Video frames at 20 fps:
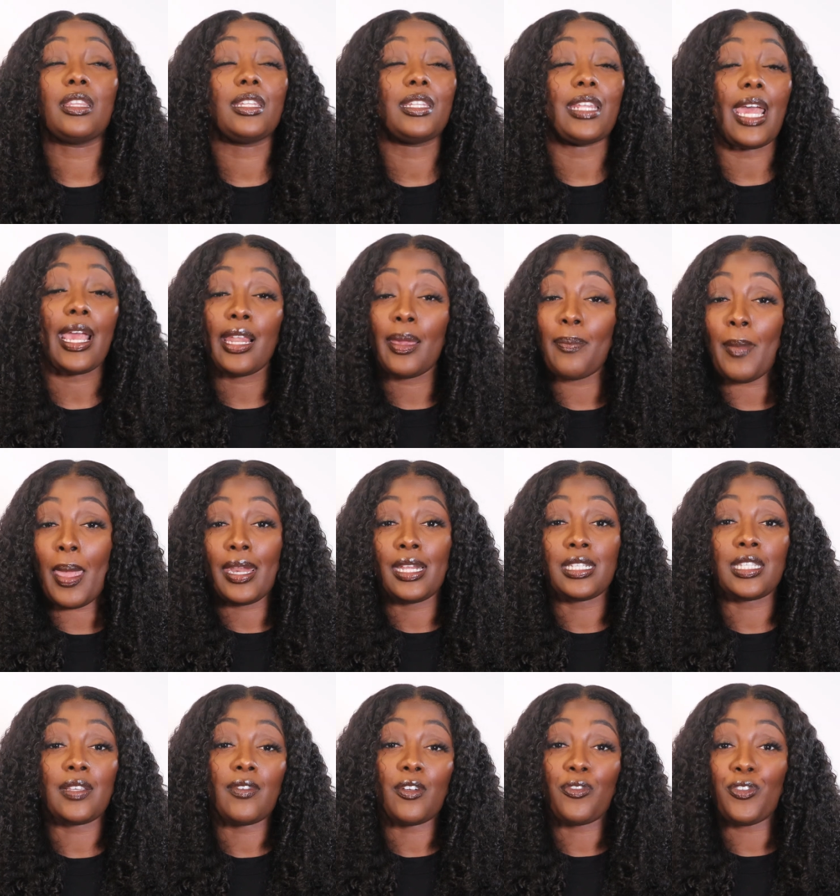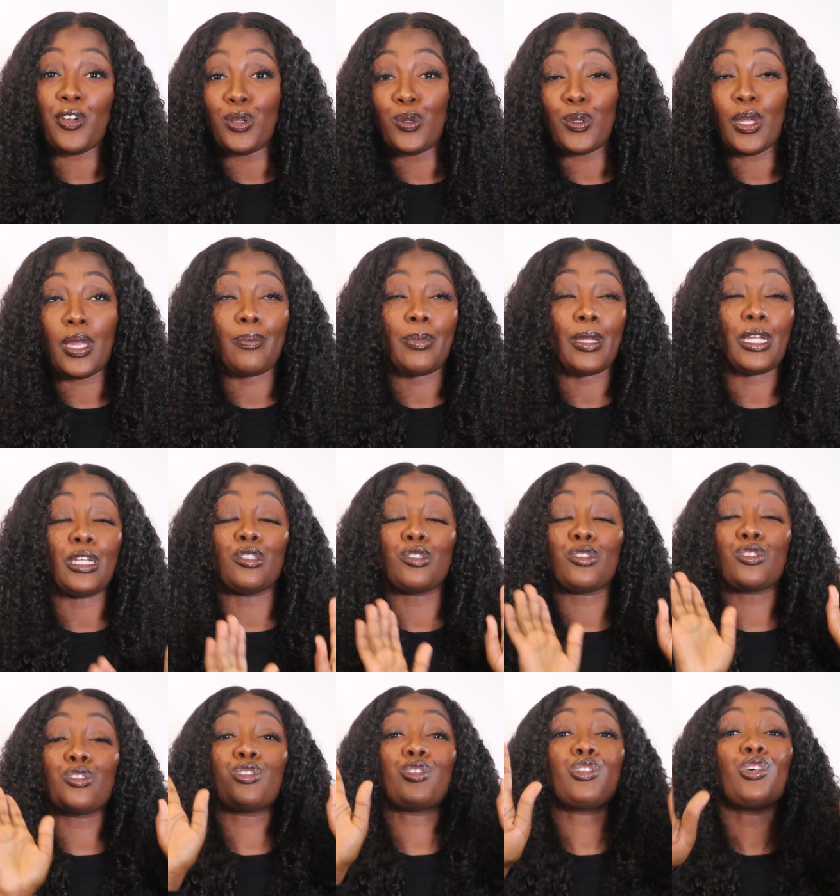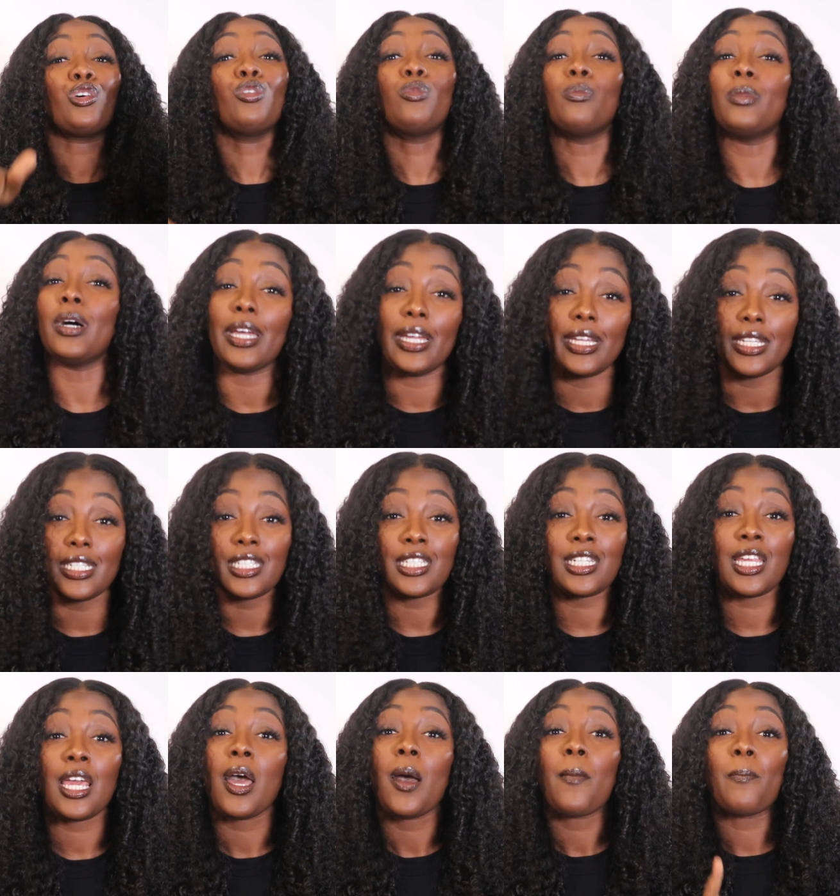the daily maintenance of a frontal can be too much,